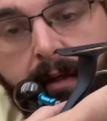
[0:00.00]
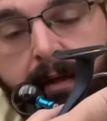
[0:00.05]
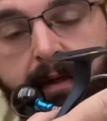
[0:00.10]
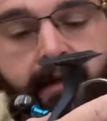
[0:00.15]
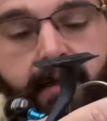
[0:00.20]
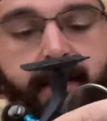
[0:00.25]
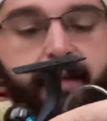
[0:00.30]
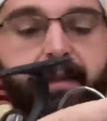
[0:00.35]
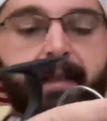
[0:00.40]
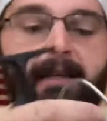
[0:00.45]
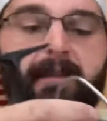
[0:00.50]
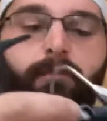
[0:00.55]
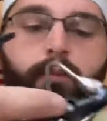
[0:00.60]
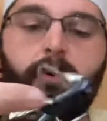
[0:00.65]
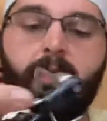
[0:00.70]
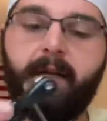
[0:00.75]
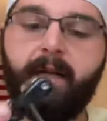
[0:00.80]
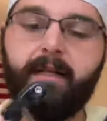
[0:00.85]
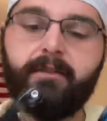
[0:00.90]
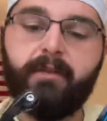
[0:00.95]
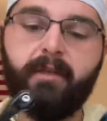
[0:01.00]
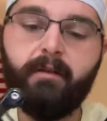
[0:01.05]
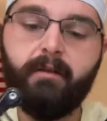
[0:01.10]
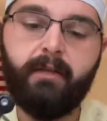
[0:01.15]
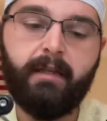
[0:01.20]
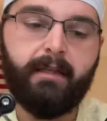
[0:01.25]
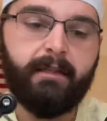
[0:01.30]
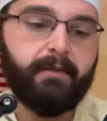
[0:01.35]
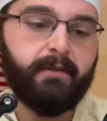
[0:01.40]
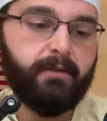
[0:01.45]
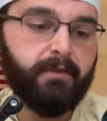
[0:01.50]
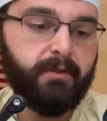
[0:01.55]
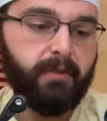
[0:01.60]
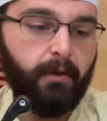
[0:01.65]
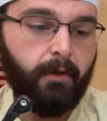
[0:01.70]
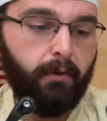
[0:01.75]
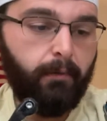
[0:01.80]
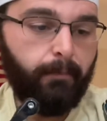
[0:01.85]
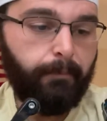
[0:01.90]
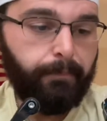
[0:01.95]
and that's where it actually clicks.
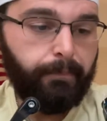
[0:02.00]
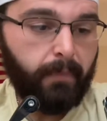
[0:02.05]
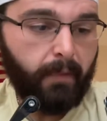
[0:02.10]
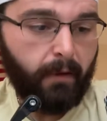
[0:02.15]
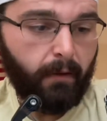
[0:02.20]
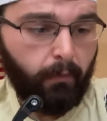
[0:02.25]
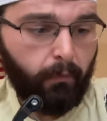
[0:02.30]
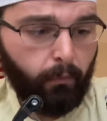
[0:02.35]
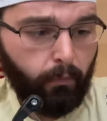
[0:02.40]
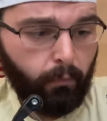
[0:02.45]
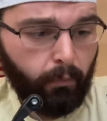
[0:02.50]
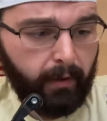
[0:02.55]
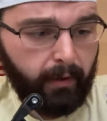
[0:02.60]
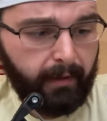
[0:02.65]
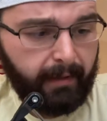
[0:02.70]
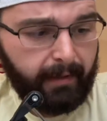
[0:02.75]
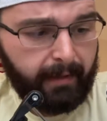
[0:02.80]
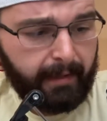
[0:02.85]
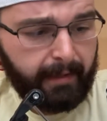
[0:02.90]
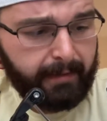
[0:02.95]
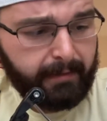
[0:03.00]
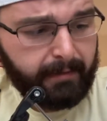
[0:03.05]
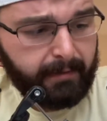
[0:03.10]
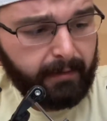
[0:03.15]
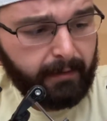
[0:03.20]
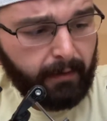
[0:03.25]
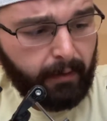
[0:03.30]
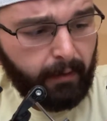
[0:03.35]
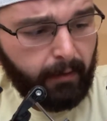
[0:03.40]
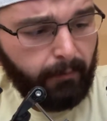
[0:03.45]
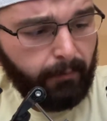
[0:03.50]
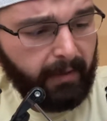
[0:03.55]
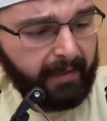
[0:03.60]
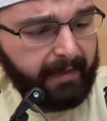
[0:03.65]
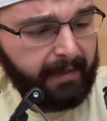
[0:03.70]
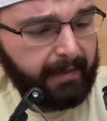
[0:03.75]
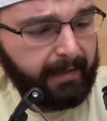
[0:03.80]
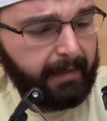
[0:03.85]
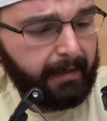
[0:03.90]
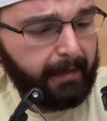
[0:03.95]
So really nice. I
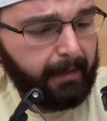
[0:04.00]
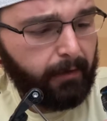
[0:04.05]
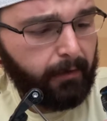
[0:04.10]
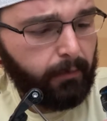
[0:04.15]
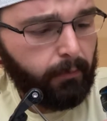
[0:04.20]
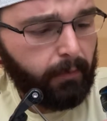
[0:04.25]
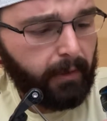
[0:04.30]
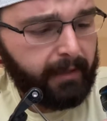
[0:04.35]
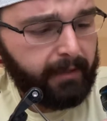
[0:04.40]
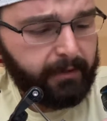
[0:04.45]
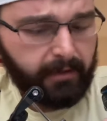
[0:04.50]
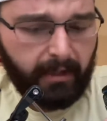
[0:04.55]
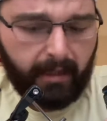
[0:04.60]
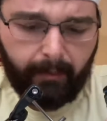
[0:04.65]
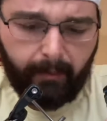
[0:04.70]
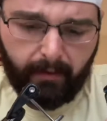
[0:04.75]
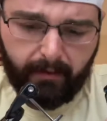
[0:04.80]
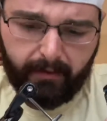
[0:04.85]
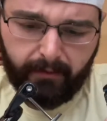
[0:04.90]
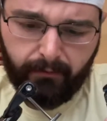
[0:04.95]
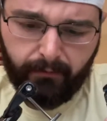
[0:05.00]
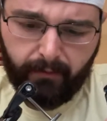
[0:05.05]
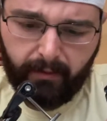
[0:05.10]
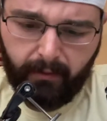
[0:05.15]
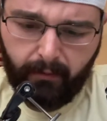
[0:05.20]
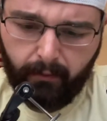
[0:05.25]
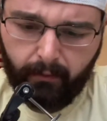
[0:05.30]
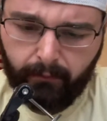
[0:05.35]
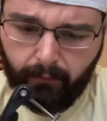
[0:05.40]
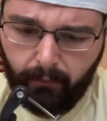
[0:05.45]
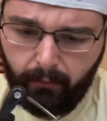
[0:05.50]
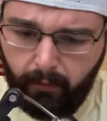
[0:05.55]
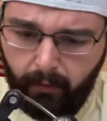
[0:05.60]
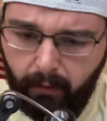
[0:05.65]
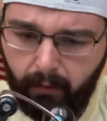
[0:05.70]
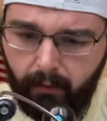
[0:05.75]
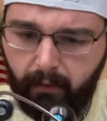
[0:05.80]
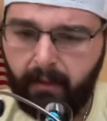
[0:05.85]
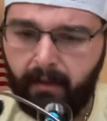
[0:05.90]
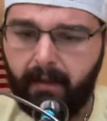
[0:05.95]
think they did a great job on this reel
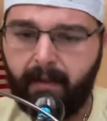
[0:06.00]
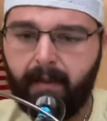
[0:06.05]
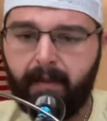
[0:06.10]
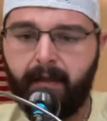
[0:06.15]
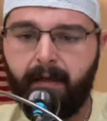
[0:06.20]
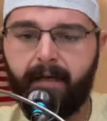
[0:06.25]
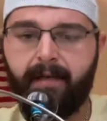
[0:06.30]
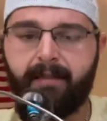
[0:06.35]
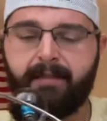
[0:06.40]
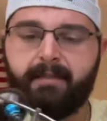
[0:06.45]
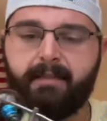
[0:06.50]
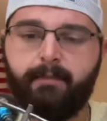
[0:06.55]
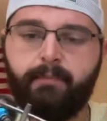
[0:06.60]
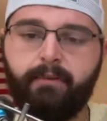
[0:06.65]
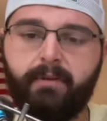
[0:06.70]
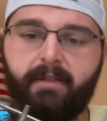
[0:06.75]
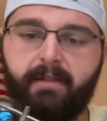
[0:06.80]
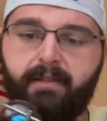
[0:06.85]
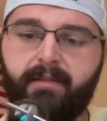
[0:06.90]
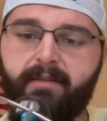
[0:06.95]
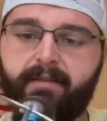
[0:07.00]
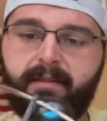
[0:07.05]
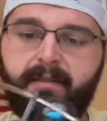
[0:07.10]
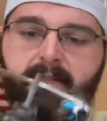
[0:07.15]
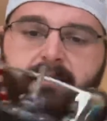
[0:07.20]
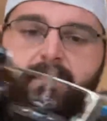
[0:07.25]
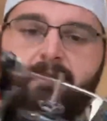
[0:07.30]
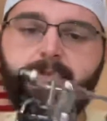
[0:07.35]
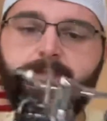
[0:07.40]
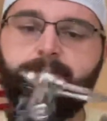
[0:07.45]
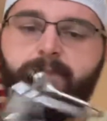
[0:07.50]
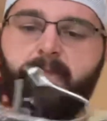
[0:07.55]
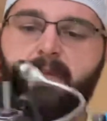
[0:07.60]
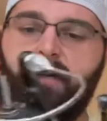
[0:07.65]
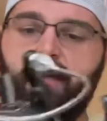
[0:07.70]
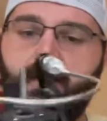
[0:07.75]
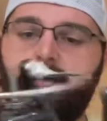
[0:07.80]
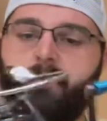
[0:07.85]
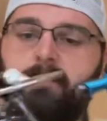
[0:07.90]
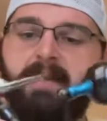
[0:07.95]
overall. It is completely sealed.
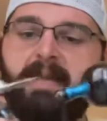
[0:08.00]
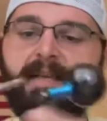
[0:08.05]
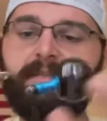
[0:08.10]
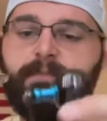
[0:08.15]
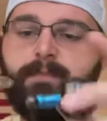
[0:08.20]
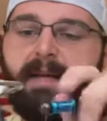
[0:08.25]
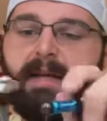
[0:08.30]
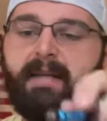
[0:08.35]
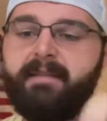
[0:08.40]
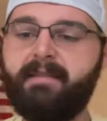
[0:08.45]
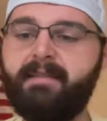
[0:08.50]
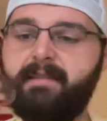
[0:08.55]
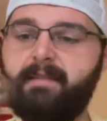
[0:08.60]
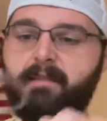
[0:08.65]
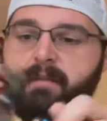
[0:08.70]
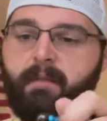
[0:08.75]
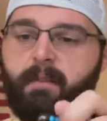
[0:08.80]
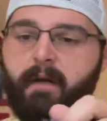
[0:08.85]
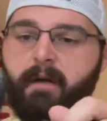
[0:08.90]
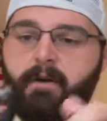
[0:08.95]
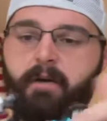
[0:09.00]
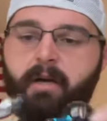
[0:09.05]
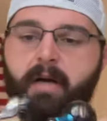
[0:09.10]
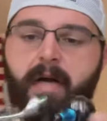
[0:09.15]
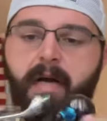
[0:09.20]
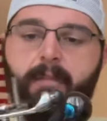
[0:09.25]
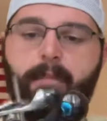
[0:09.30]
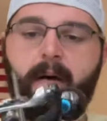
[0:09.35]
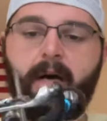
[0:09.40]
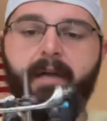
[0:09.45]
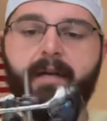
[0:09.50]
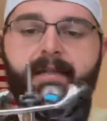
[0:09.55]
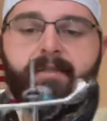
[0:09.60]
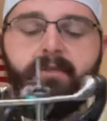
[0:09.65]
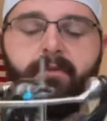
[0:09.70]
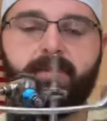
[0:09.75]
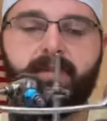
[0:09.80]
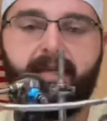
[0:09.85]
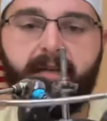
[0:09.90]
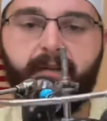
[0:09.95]
It has mag seal, the monocoque body,
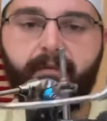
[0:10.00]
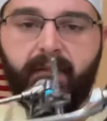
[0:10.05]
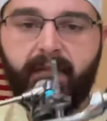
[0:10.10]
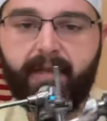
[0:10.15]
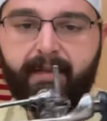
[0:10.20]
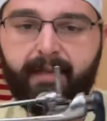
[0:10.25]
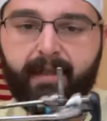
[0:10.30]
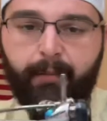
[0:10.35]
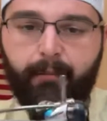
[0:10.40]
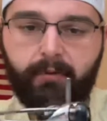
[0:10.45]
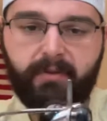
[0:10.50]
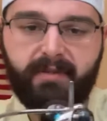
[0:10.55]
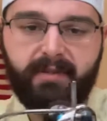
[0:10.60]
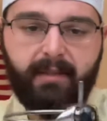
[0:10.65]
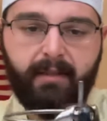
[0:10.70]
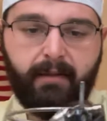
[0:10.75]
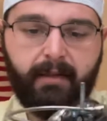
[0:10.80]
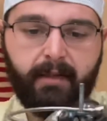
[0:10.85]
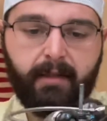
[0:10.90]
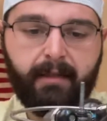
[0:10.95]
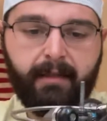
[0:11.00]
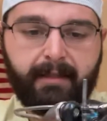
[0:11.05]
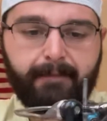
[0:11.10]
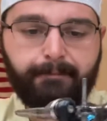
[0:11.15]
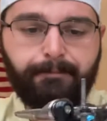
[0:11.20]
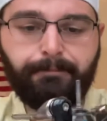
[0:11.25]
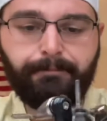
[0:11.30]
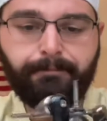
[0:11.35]
so it's kind of like a double sealing on there.